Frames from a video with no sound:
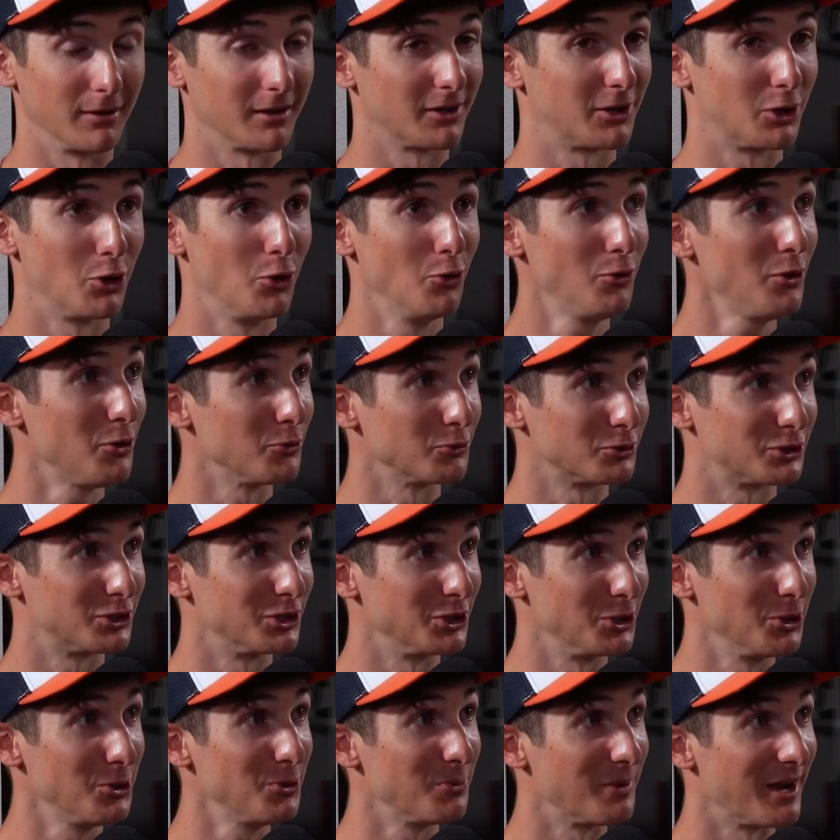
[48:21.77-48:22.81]
kudos to
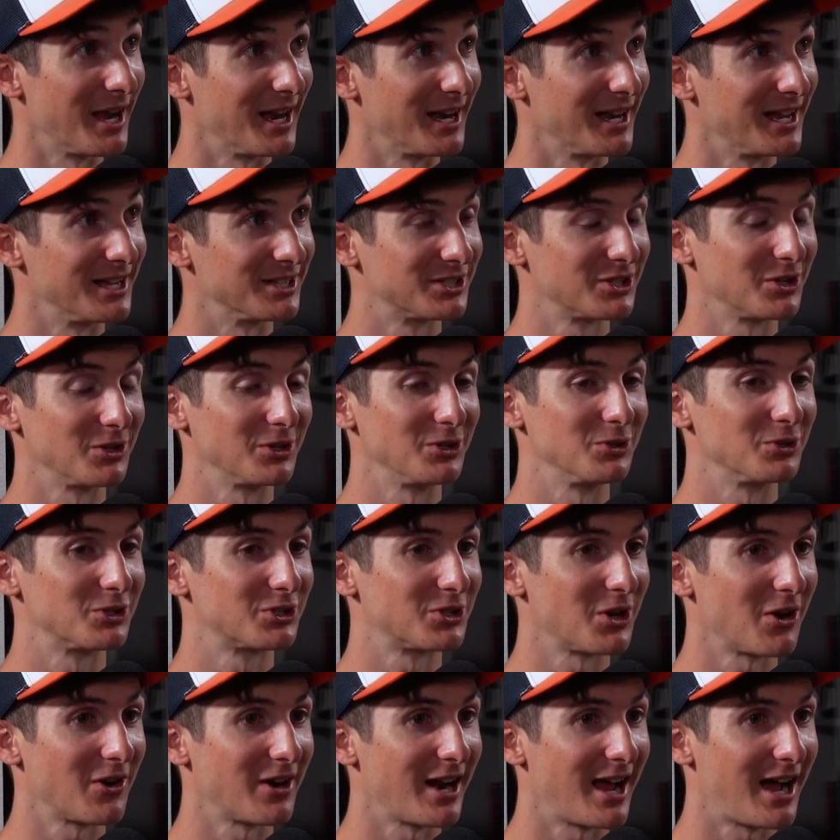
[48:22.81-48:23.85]
you, man. And so you
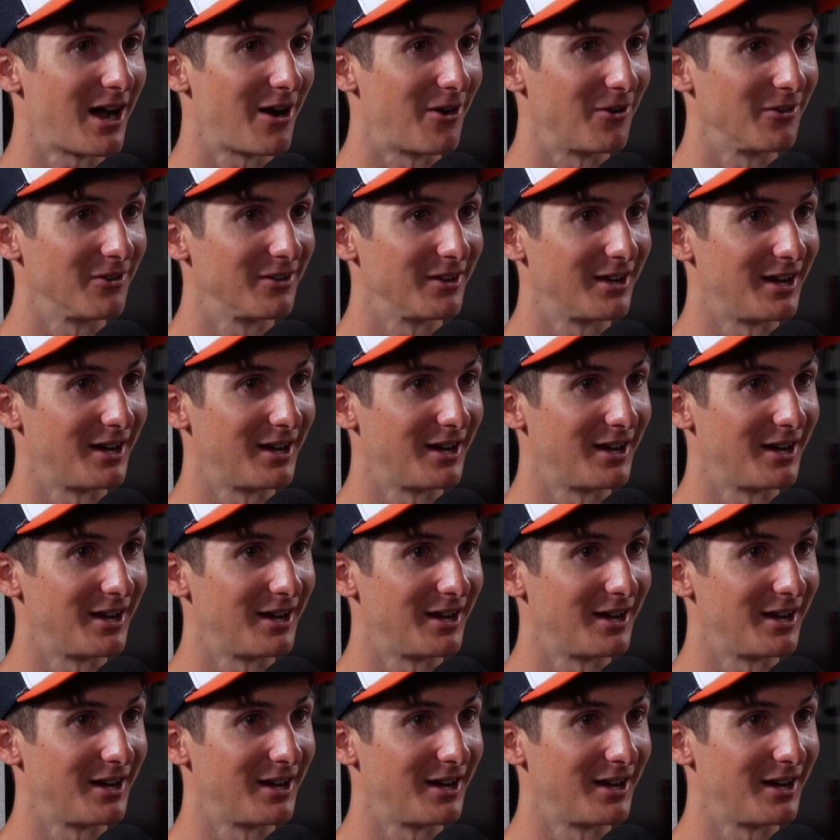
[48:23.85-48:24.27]
start out,